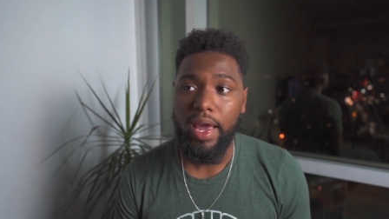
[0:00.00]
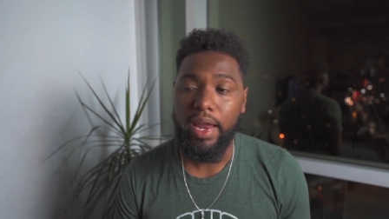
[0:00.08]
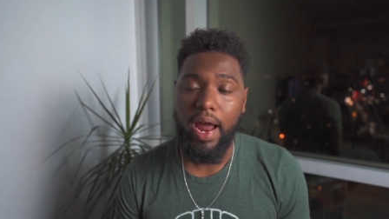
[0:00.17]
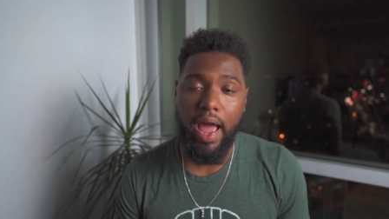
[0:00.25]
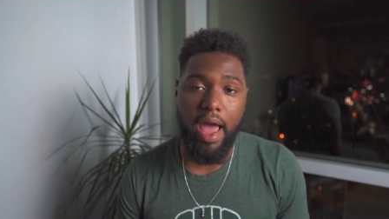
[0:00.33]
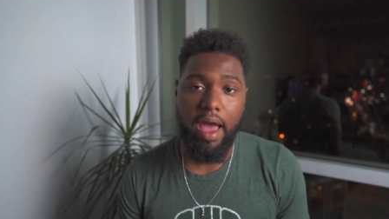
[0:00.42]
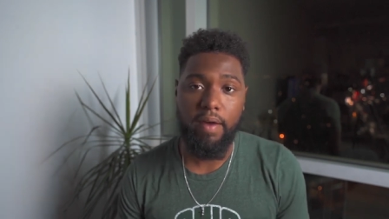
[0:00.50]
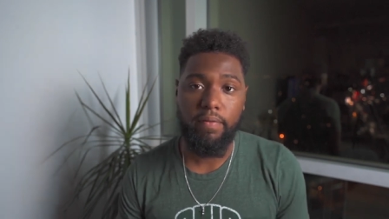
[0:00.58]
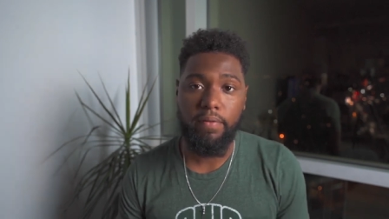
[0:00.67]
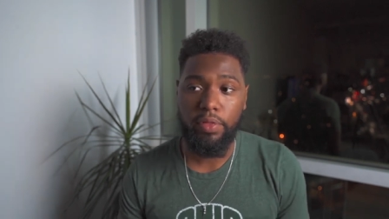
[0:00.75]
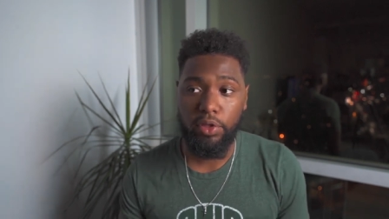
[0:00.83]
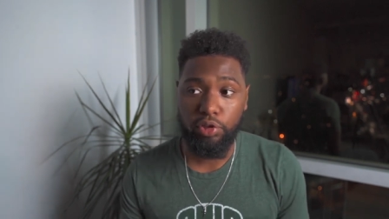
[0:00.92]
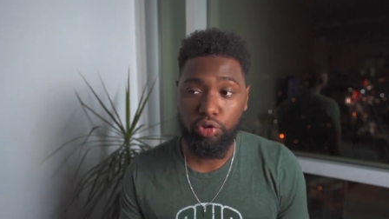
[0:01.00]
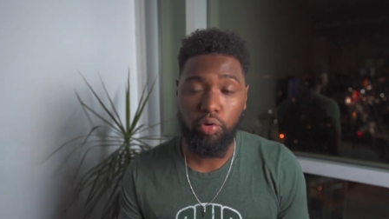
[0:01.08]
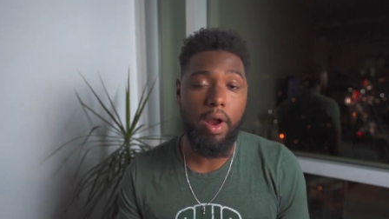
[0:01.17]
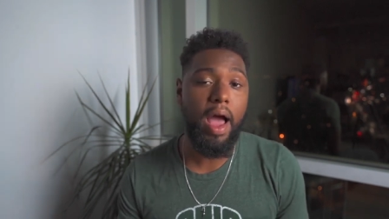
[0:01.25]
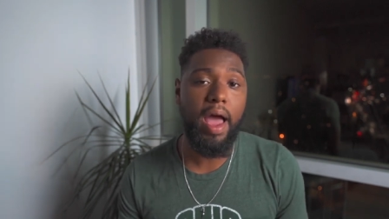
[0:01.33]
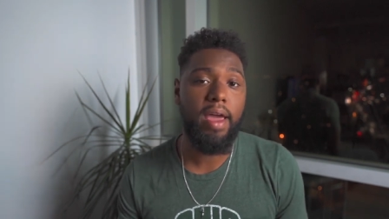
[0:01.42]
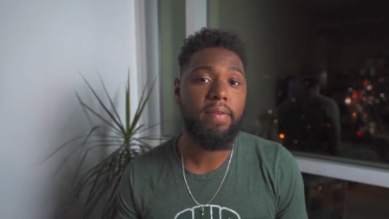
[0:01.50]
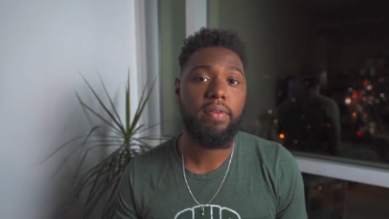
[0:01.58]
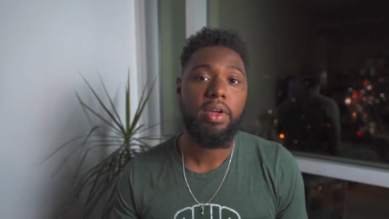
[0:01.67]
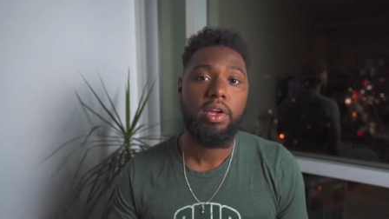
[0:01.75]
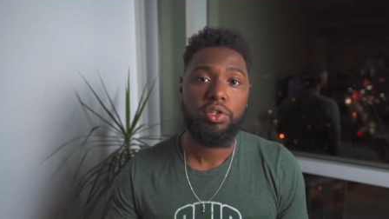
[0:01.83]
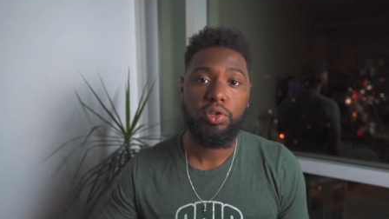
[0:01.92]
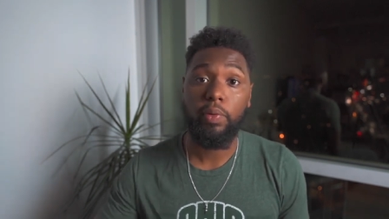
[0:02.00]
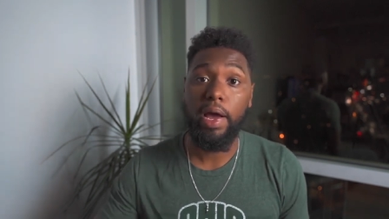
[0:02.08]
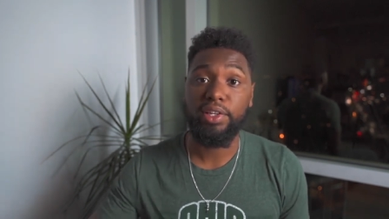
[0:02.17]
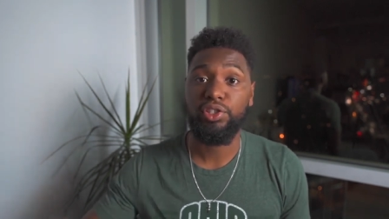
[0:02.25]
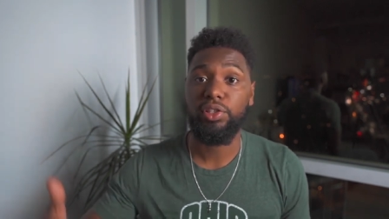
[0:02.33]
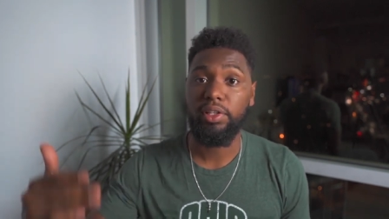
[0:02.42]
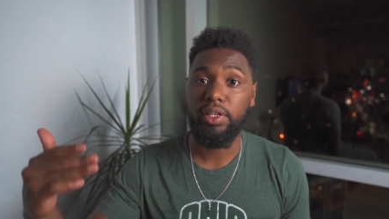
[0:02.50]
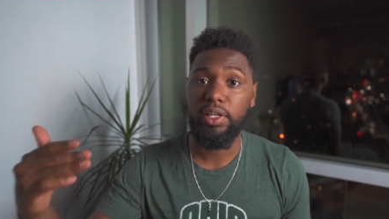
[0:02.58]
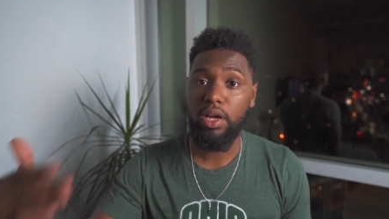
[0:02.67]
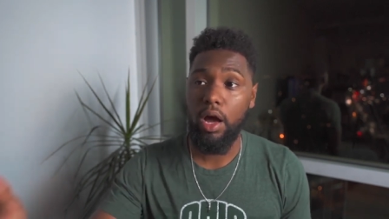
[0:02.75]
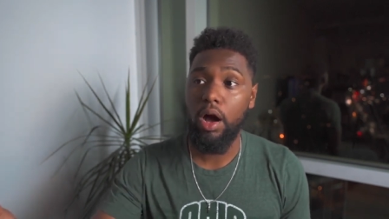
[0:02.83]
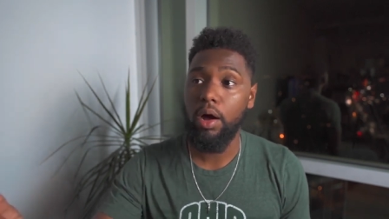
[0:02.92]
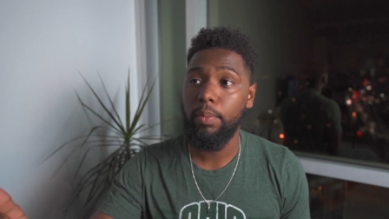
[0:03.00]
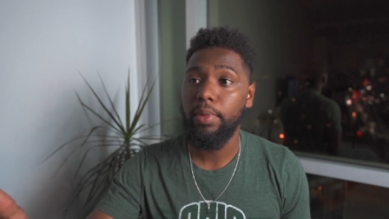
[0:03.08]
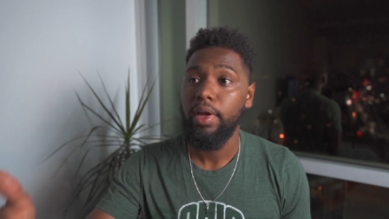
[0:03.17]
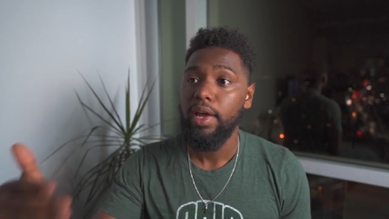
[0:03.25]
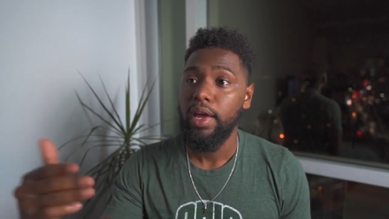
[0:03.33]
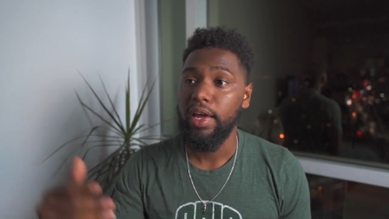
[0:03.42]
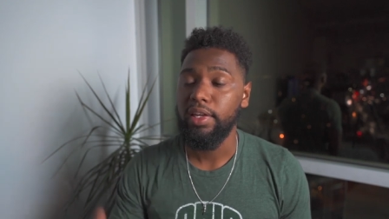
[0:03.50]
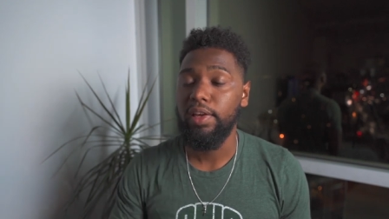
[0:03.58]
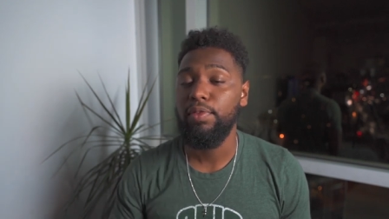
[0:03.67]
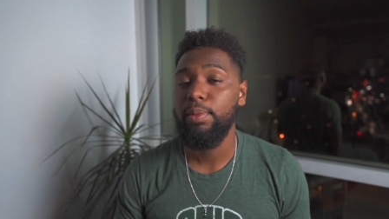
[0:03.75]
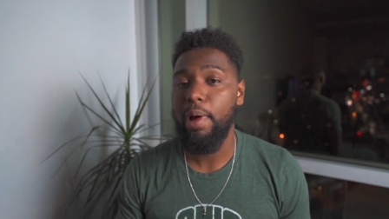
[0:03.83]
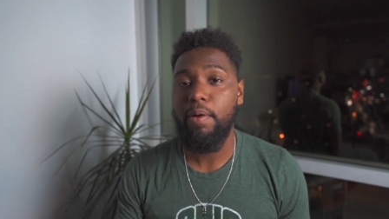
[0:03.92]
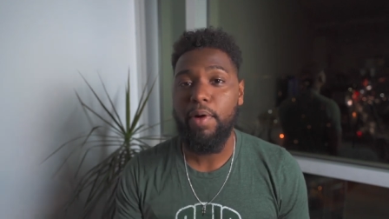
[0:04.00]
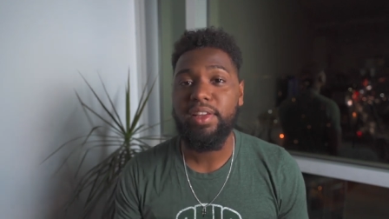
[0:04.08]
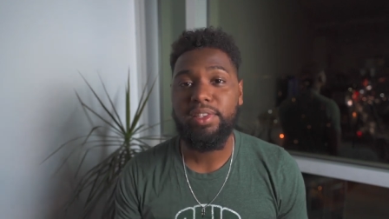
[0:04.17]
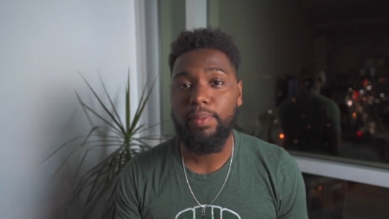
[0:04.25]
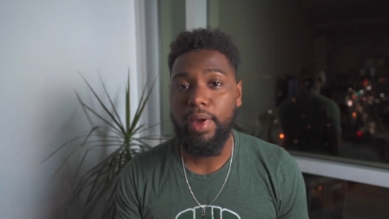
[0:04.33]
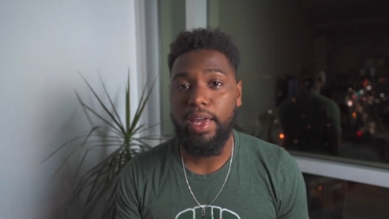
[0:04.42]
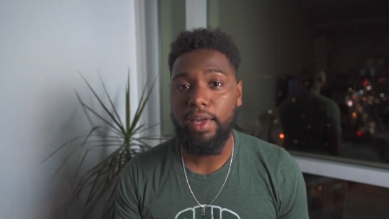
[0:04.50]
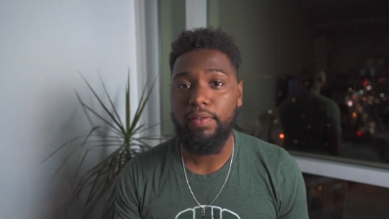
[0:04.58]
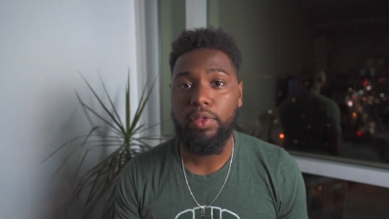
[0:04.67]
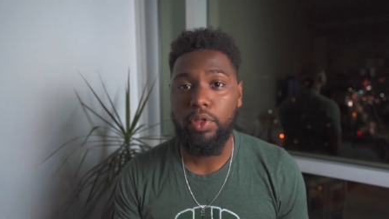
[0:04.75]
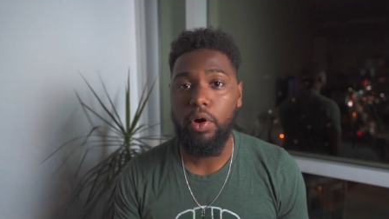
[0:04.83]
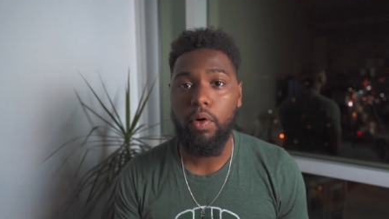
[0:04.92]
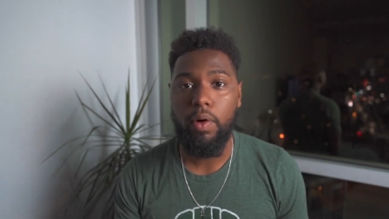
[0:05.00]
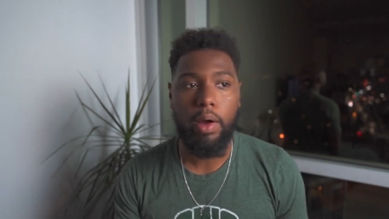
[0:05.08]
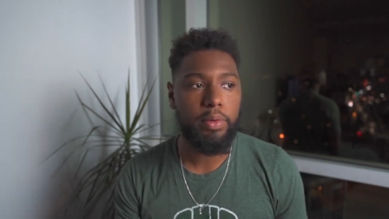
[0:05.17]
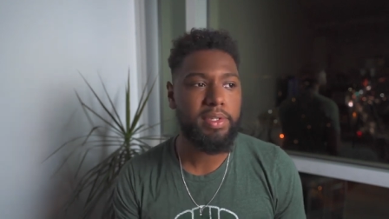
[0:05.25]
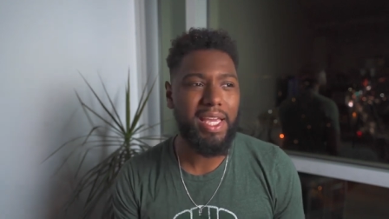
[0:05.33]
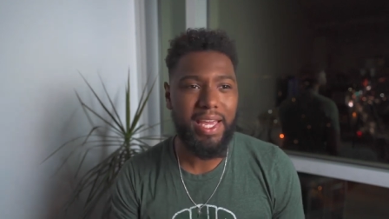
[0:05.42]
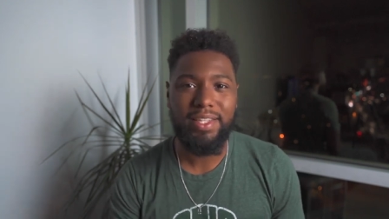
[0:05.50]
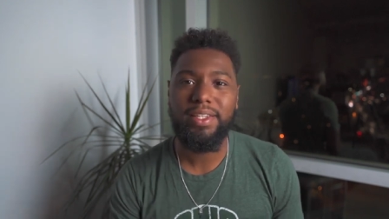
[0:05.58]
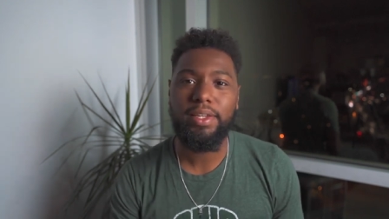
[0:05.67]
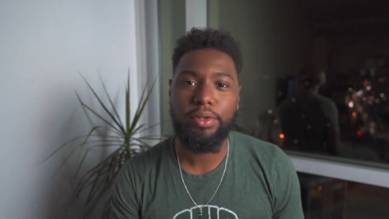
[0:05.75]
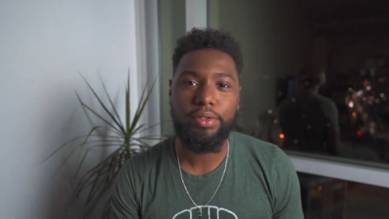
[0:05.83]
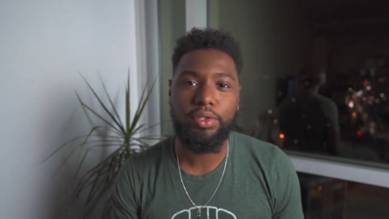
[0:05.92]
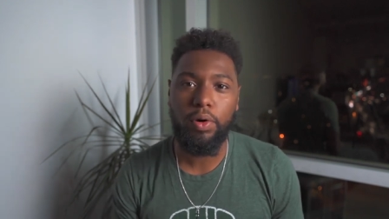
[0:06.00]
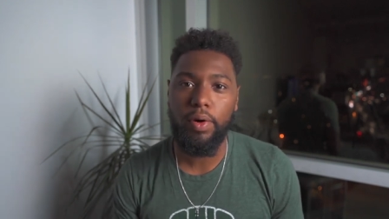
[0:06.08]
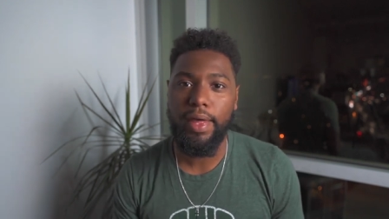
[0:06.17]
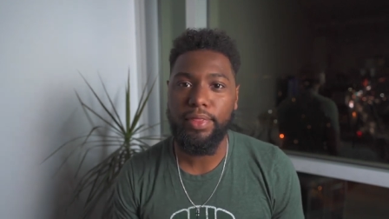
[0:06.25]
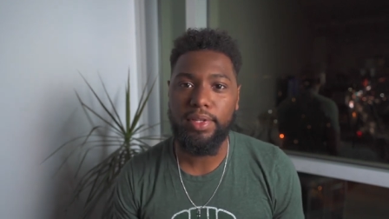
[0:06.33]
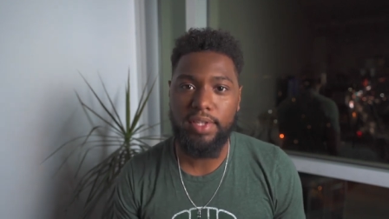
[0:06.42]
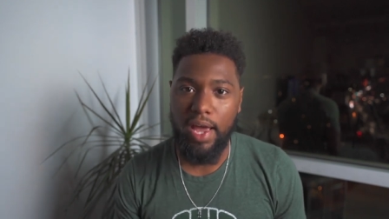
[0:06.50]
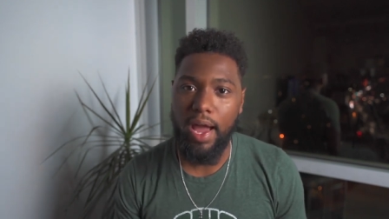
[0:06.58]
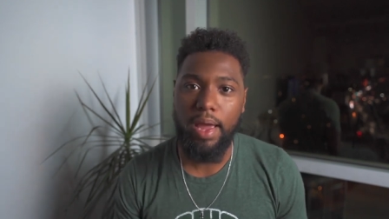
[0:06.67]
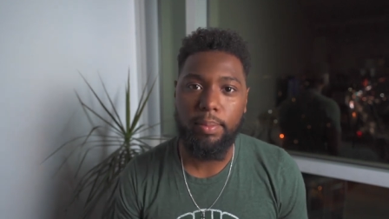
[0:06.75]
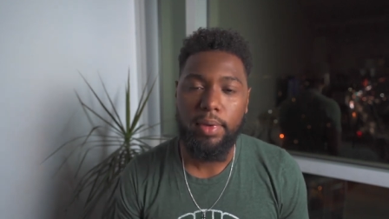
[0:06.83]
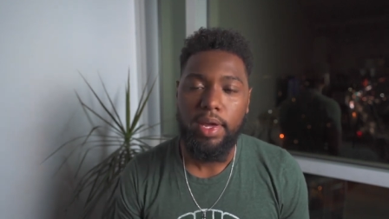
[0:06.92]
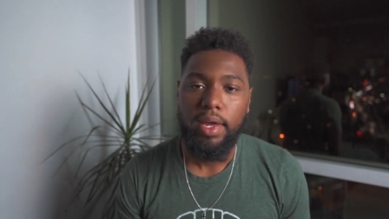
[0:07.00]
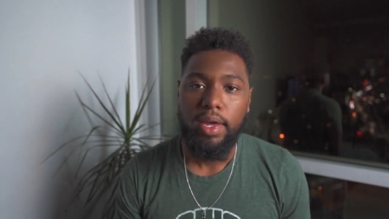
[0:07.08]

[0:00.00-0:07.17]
and I have the drive to actually come and give you my resume, even though I was 18 years old at the time.